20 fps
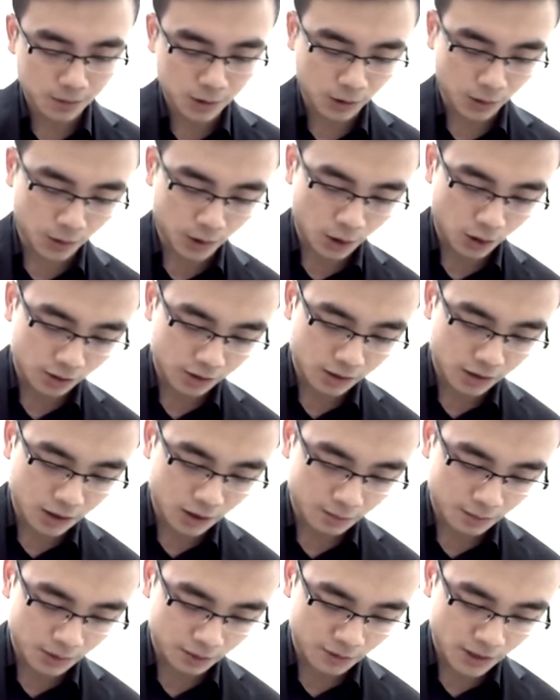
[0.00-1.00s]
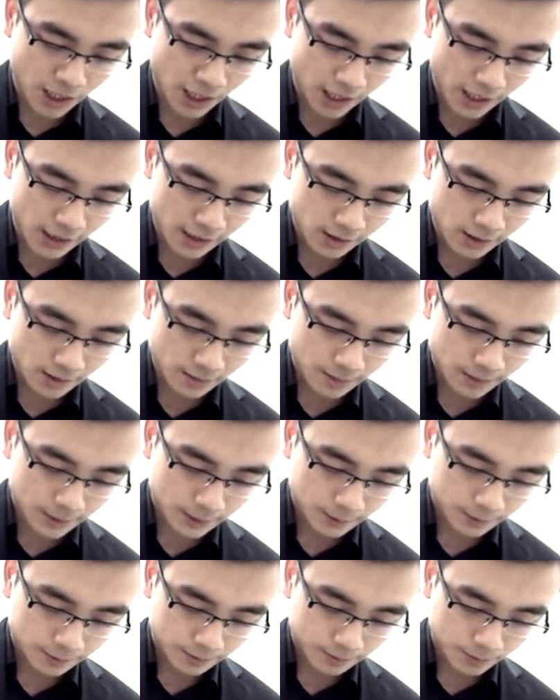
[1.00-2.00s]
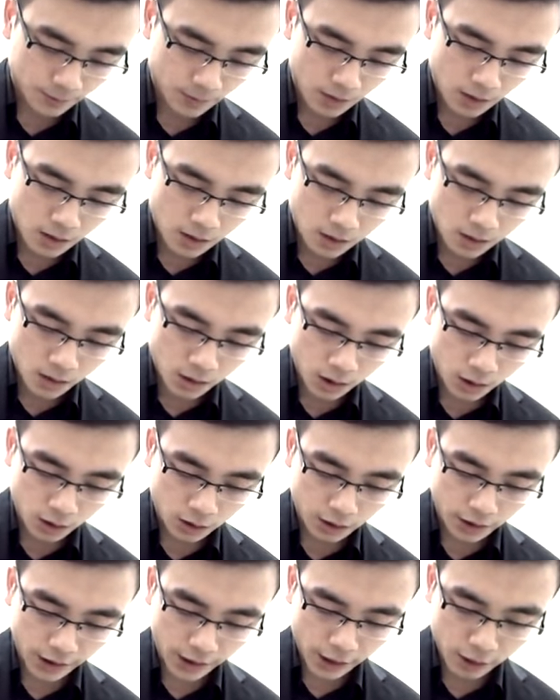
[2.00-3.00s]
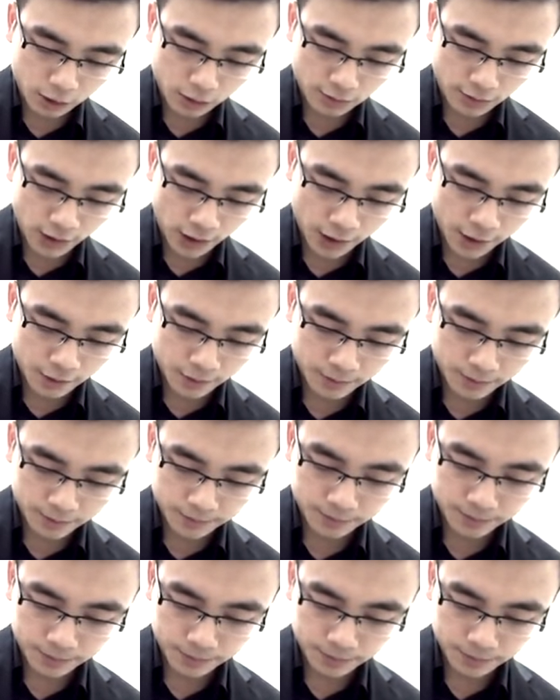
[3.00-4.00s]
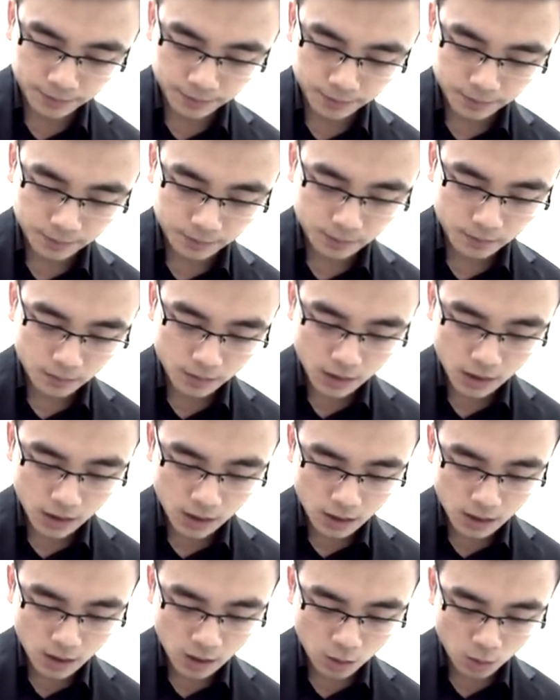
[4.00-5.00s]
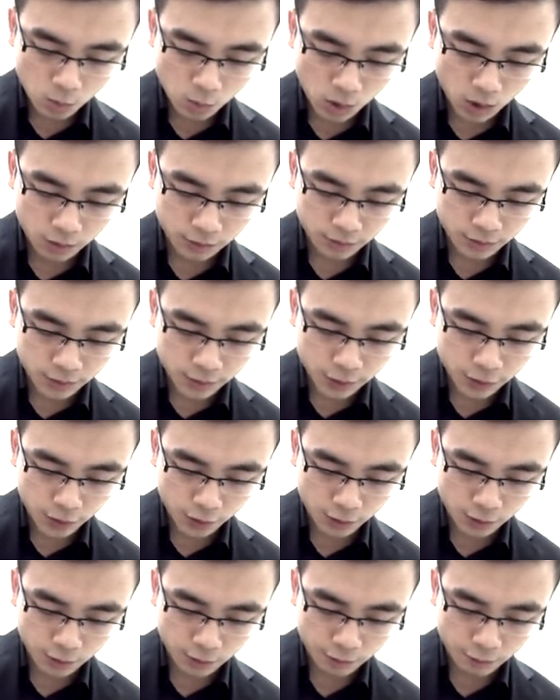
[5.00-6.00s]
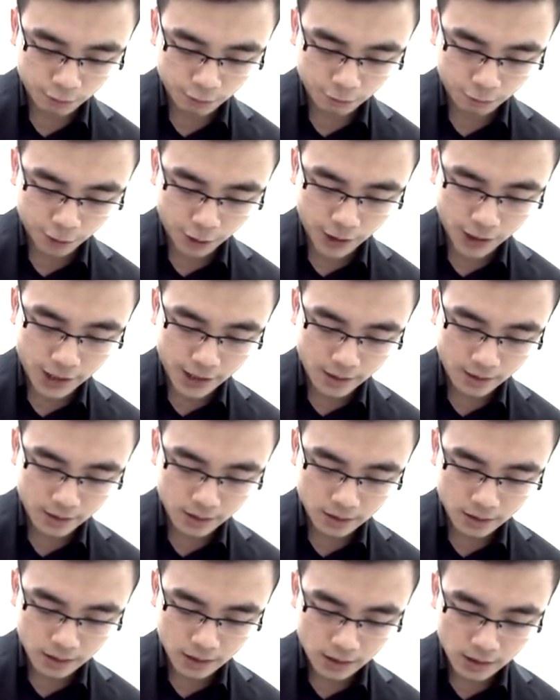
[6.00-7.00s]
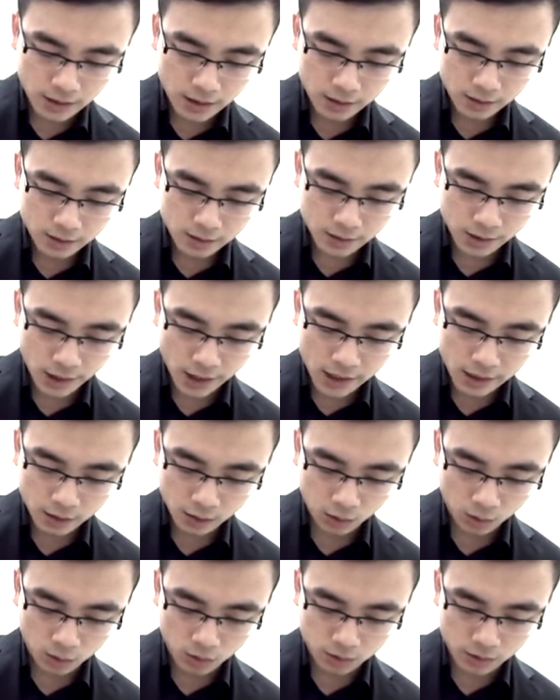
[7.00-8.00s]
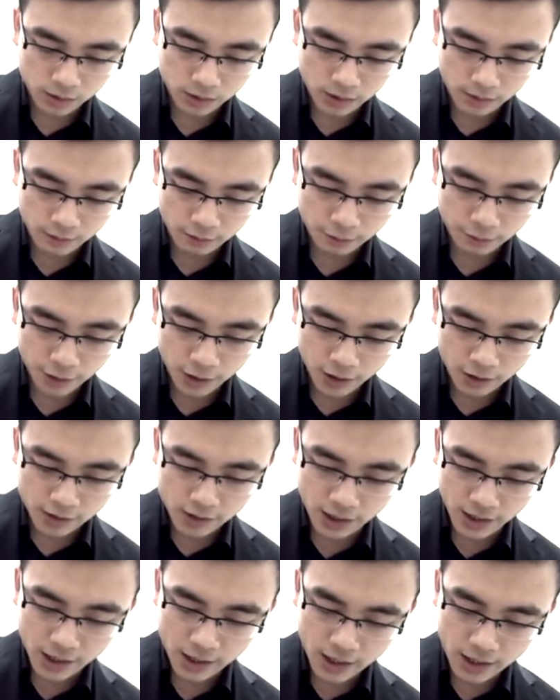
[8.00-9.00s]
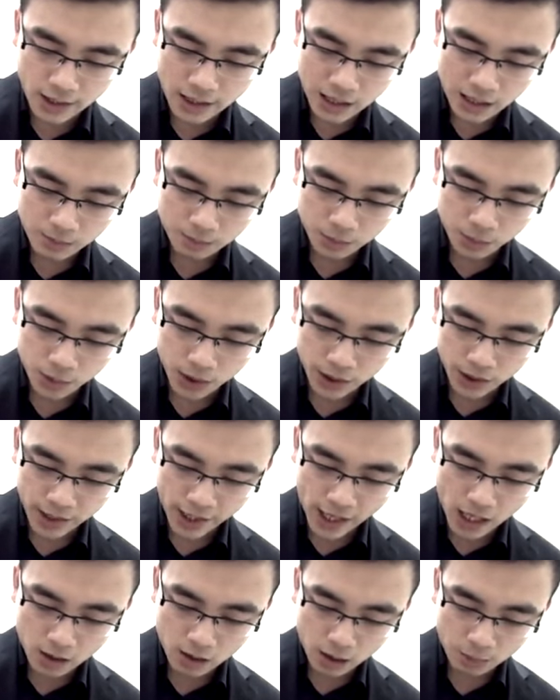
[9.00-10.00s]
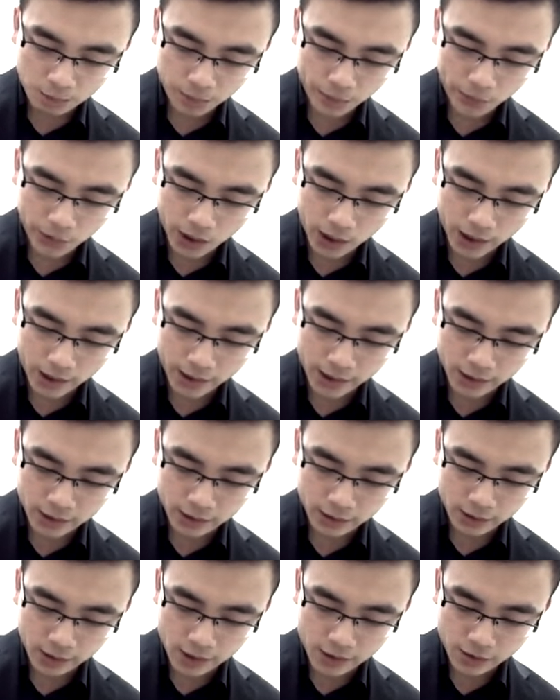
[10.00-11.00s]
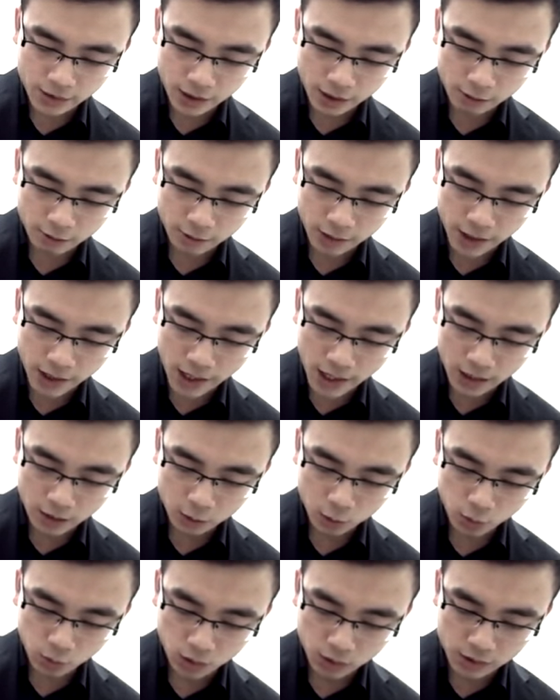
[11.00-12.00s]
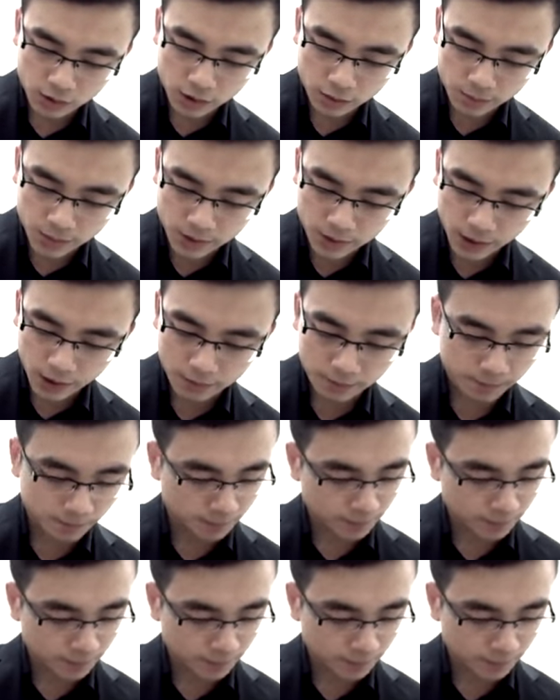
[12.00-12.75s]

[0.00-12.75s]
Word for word: So we got the number of years, we got the cash flow one, two, three, ten, twenty and thirty. We now apply now the discount rate at twenty percent.